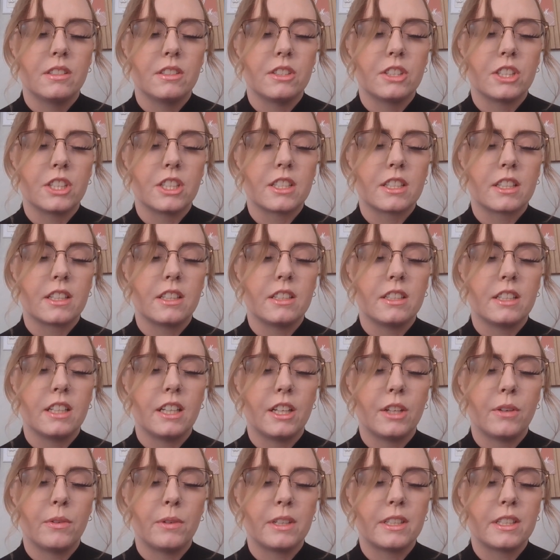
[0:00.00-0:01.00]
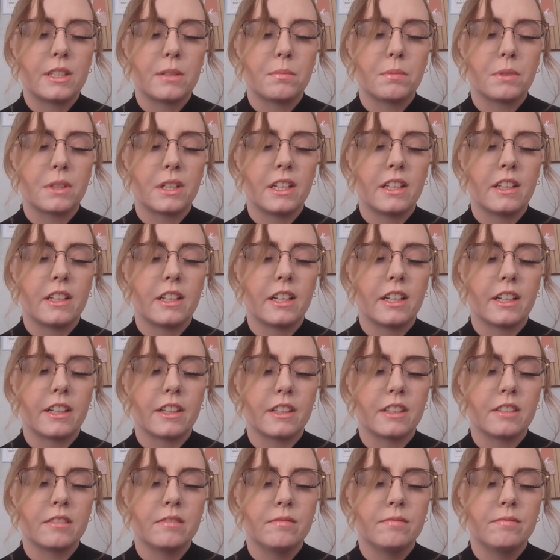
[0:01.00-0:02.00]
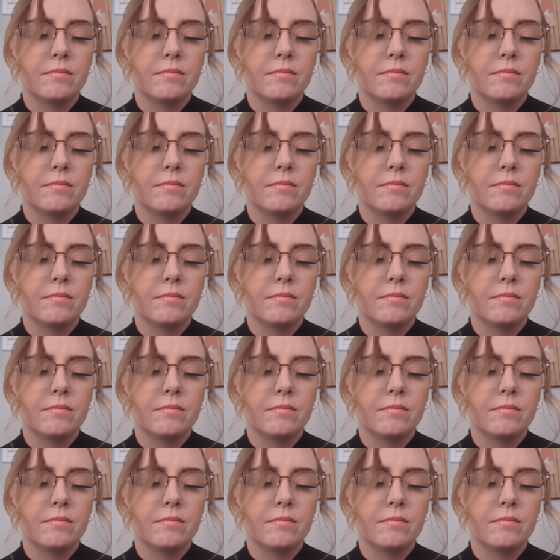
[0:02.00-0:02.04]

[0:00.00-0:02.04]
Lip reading: Just continuing to breathe here.